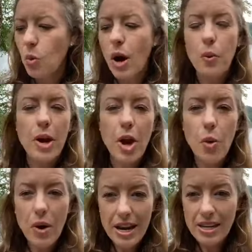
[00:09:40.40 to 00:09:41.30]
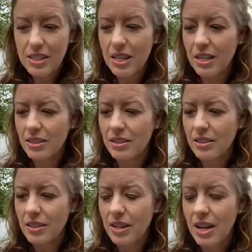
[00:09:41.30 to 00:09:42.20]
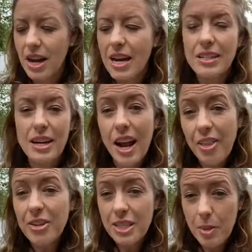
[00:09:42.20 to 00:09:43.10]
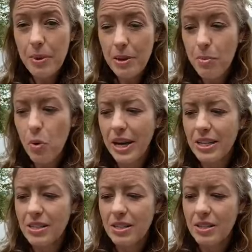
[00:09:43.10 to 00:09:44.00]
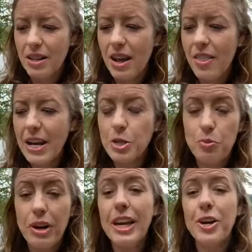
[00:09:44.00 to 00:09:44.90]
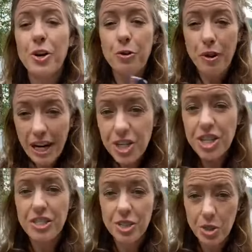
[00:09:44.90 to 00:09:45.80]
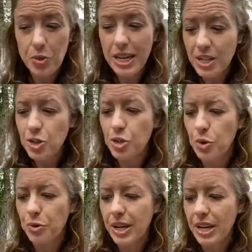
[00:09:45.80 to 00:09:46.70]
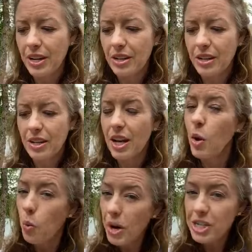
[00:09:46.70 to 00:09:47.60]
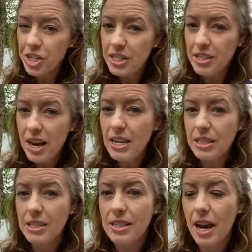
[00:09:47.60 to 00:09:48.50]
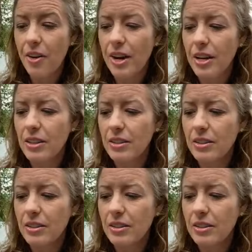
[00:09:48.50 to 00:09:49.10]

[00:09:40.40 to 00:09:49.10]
What we are witnessing is another tipping point that is bringing correction to history, which is necessary.